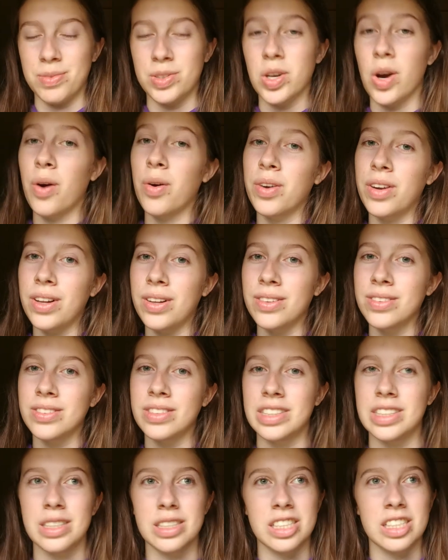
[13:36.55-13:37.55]

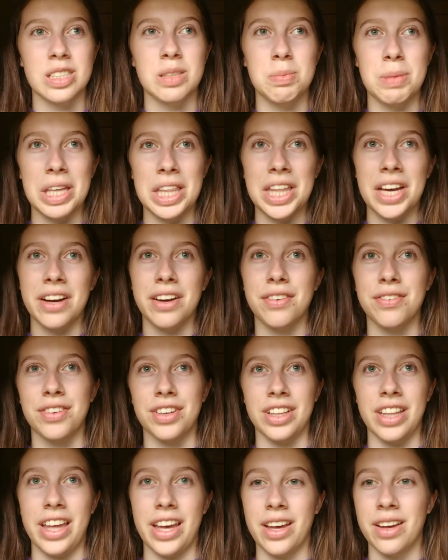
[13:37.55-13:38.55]
total to just be there
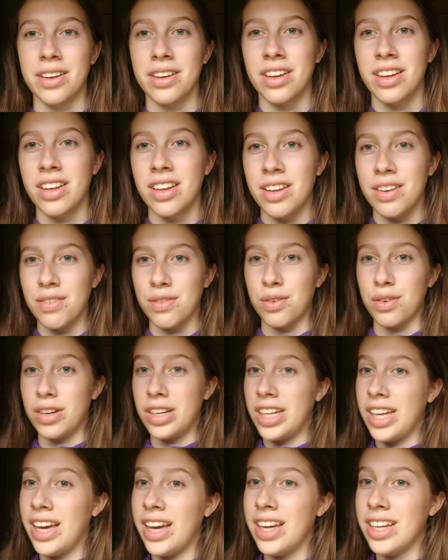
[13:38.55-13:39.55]
for like
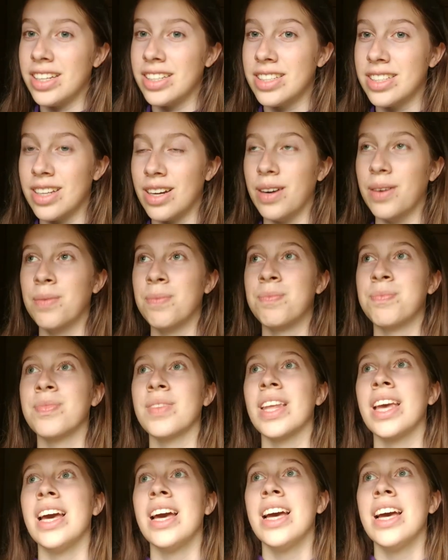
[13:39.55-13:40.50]
48, so